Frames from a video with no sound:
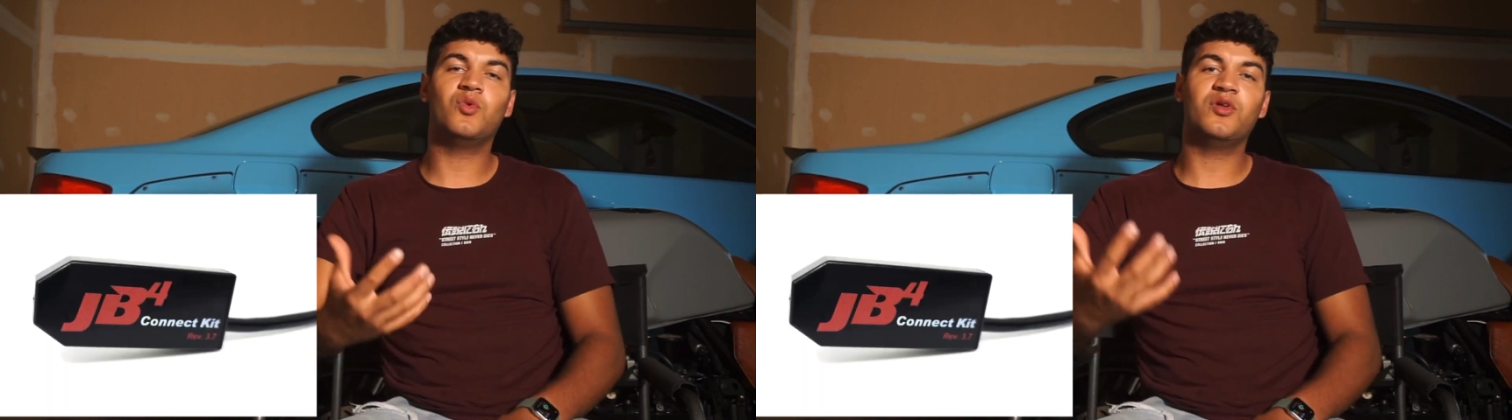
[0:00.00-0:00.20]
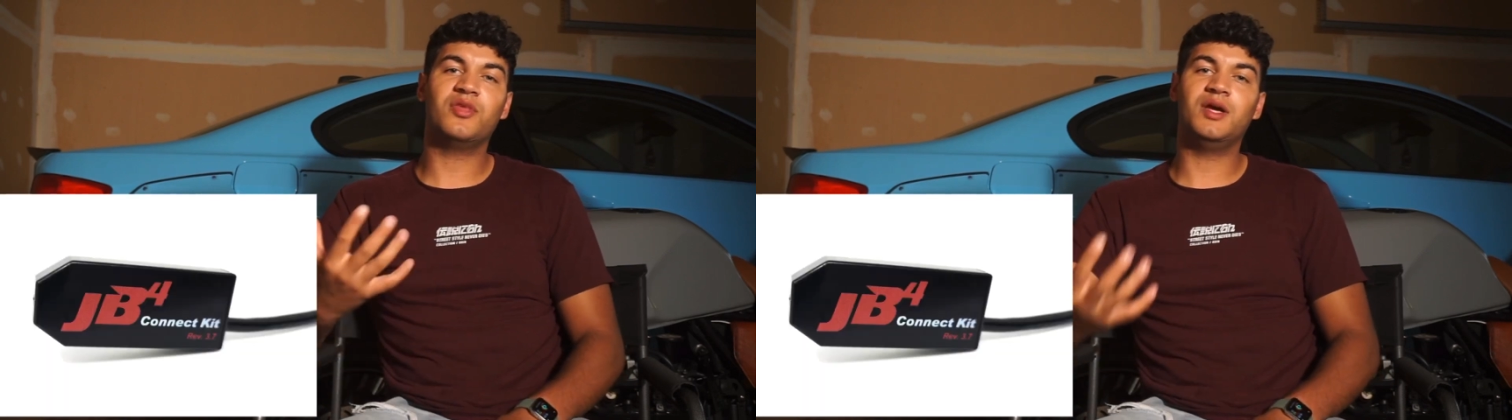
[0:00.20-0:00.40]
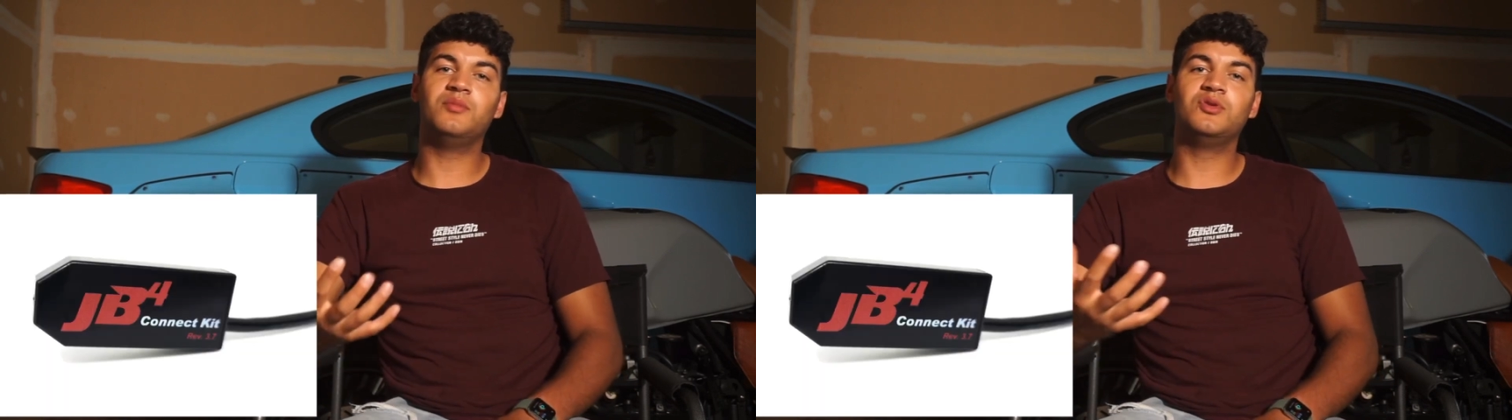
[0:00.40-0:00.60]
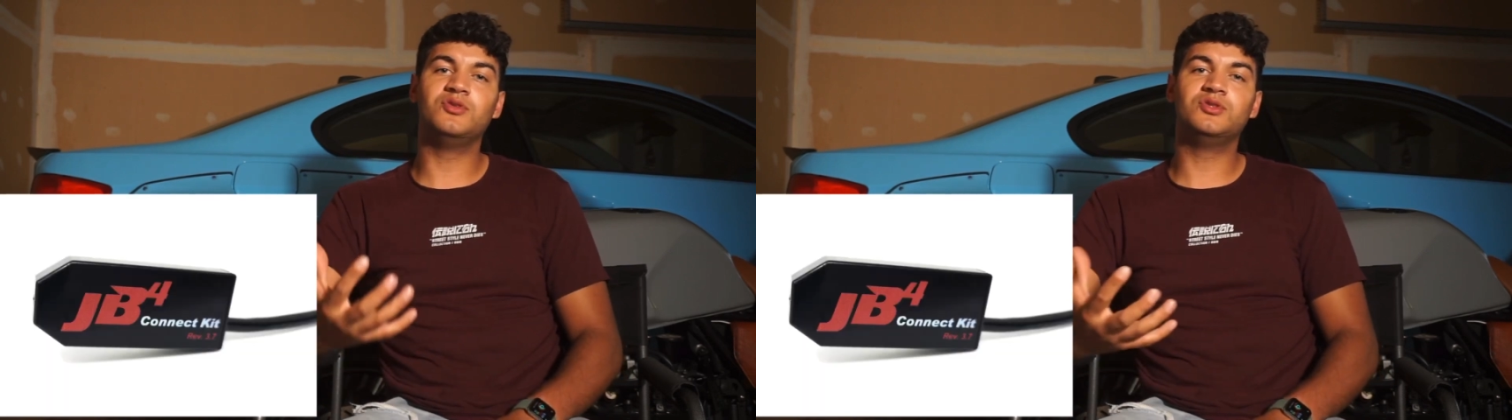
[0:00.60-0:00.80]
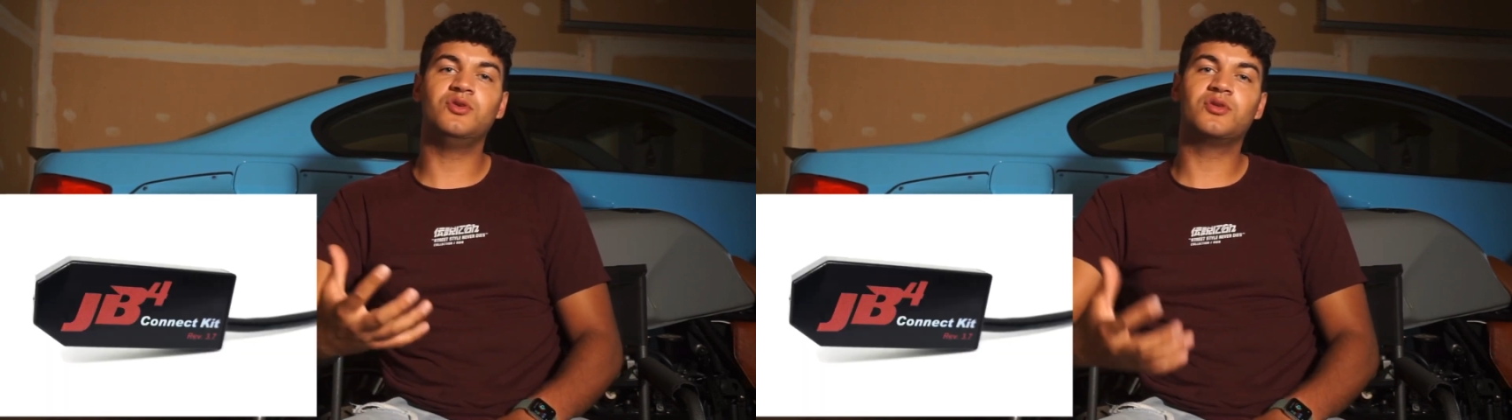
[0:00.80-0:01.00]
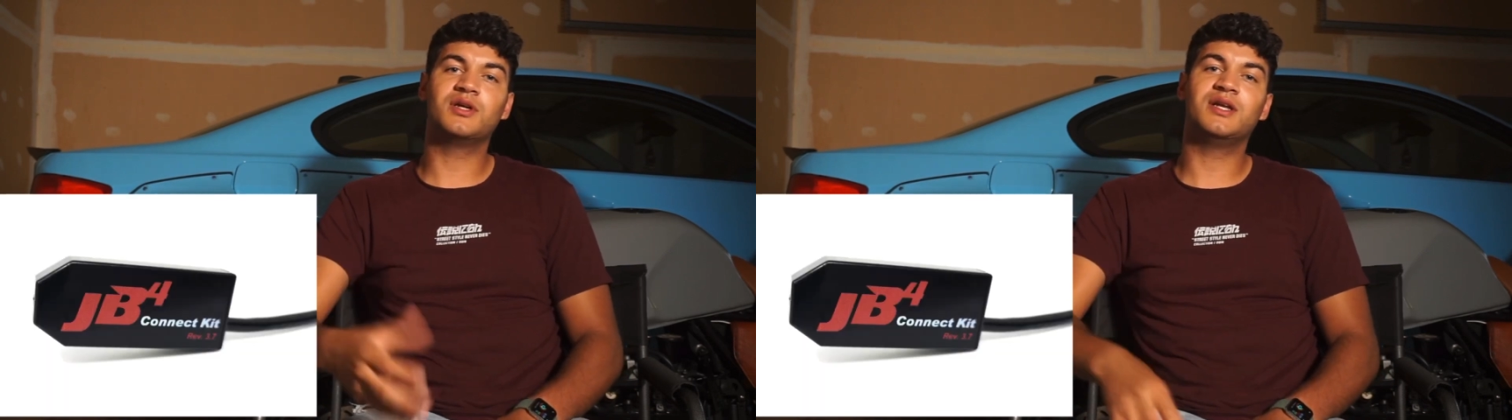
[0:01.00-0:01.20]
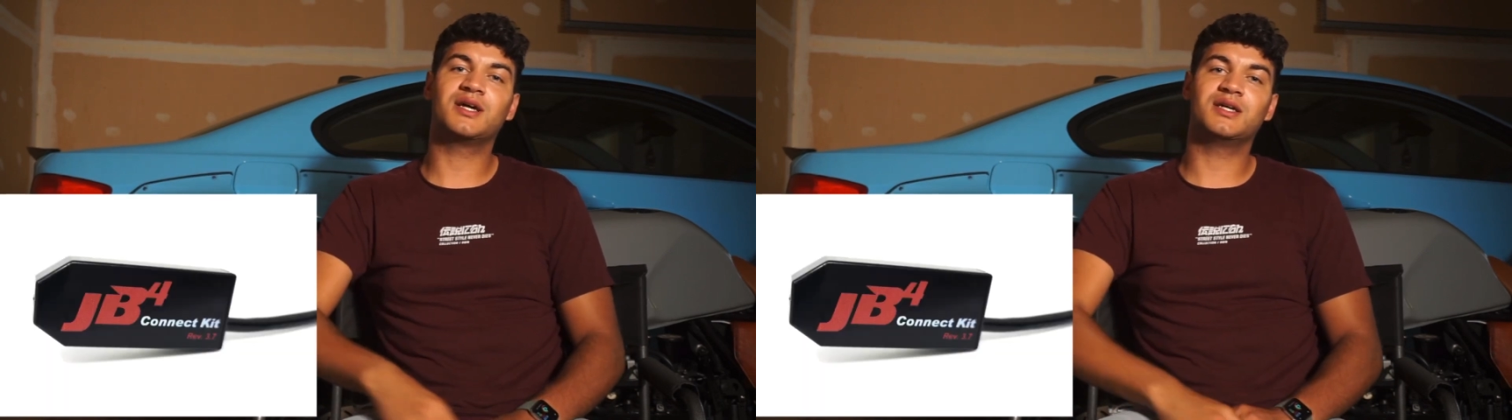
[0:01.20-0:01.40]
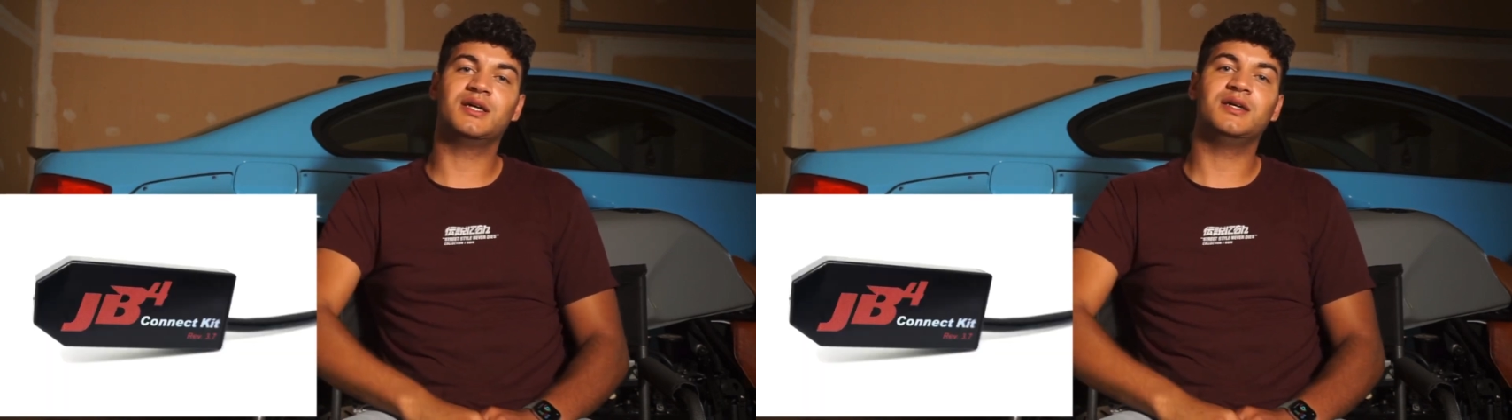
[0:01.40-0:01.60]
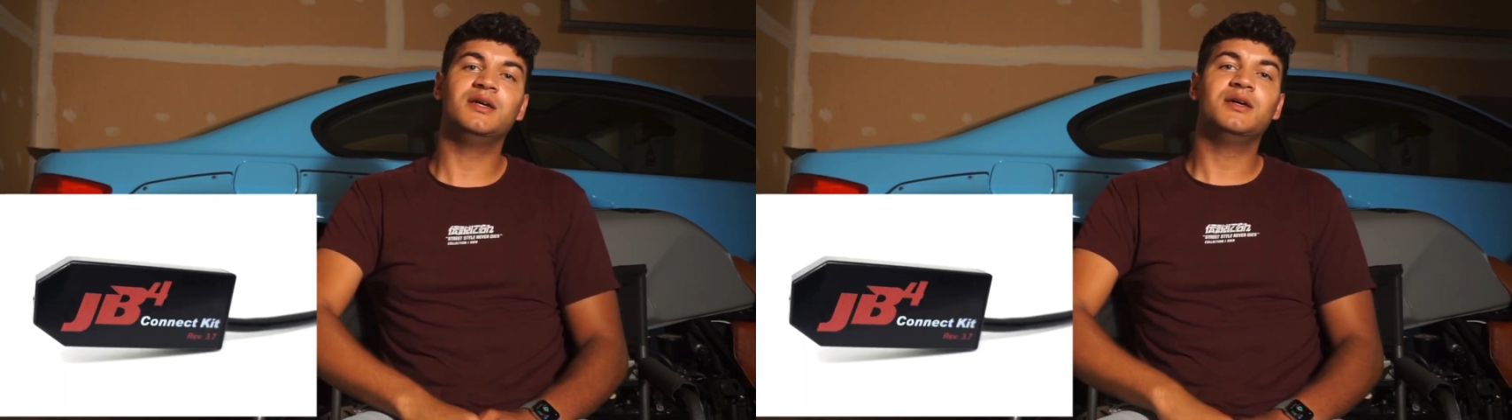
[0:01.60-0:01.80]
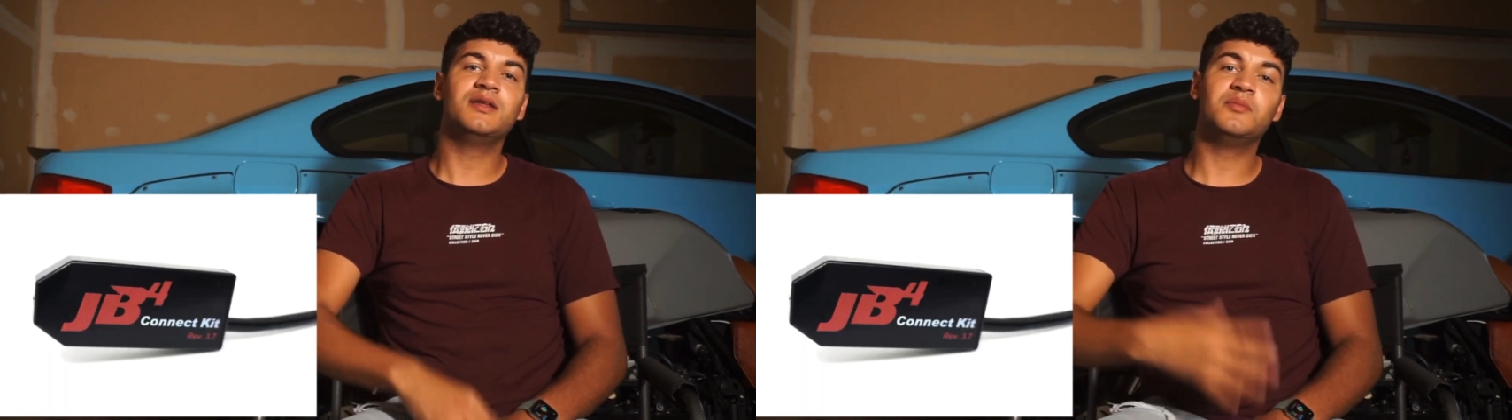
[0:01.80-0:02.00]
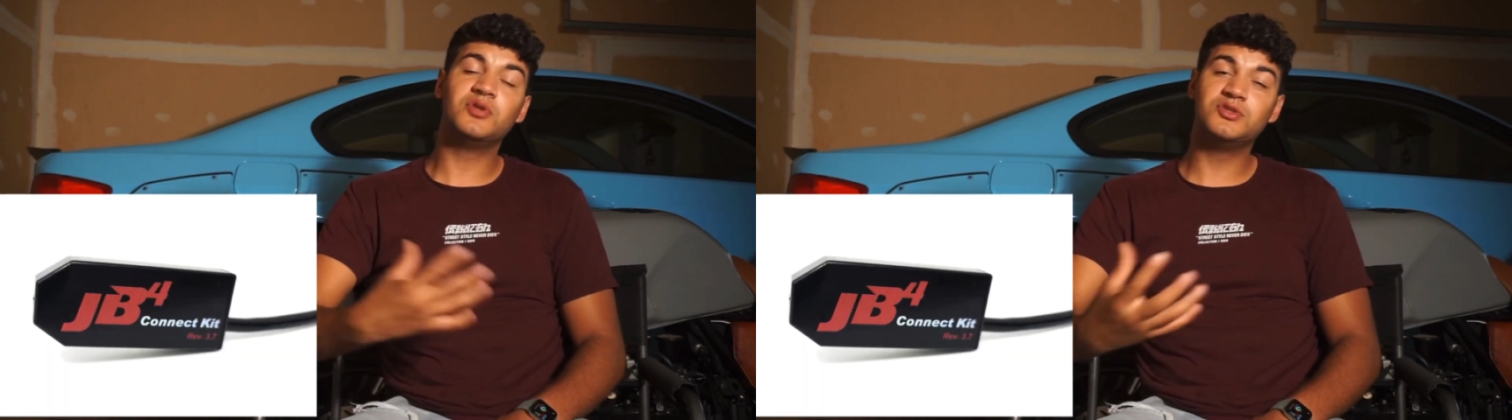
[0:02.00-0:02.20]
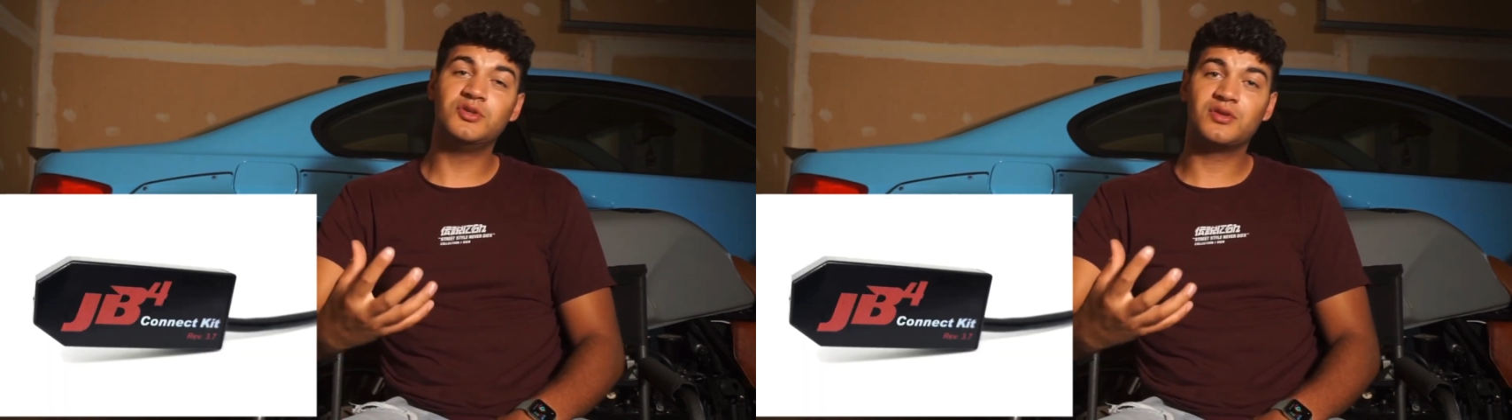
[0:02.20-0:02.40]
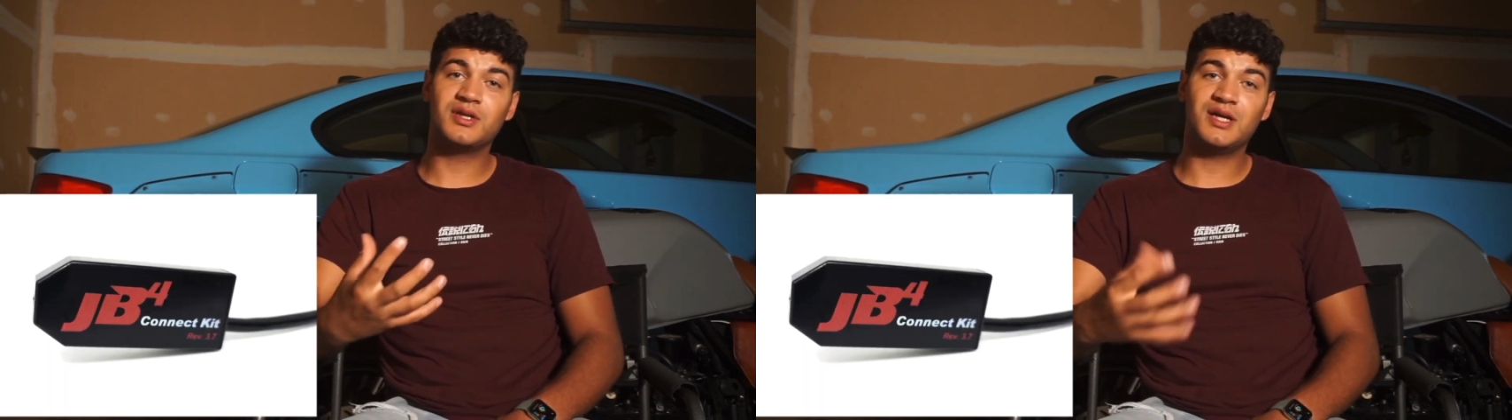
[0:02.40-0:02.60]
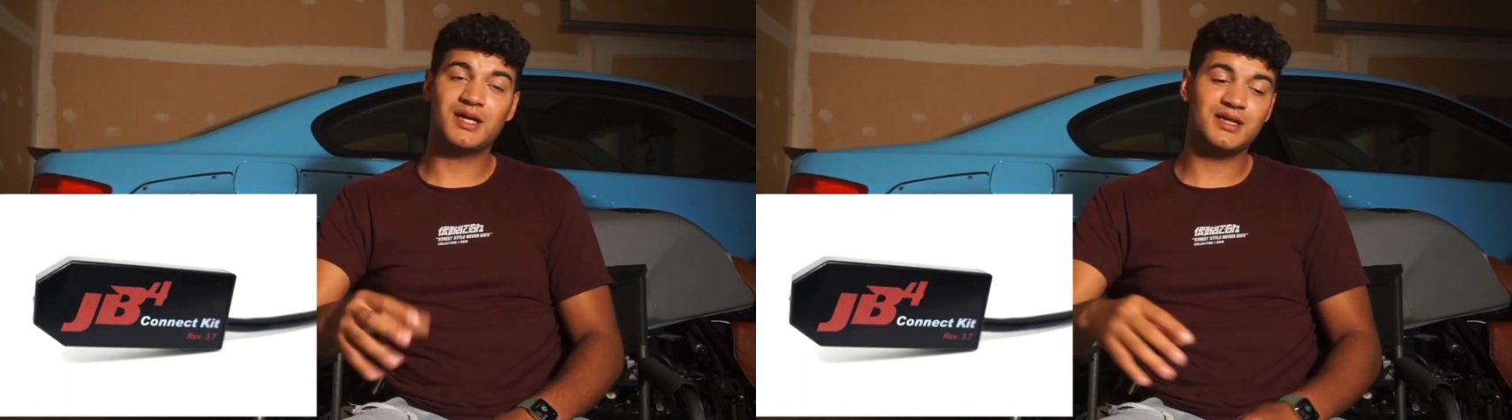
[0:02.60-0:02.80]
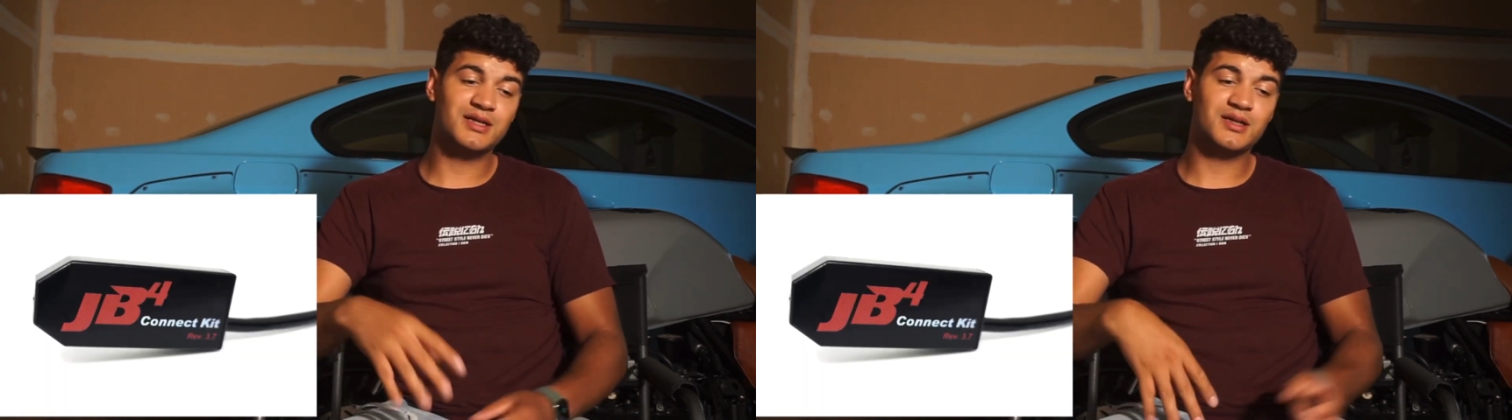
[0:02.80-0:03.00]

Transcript: with a Bluetooth Connect kit. The Bluetooth Connect kit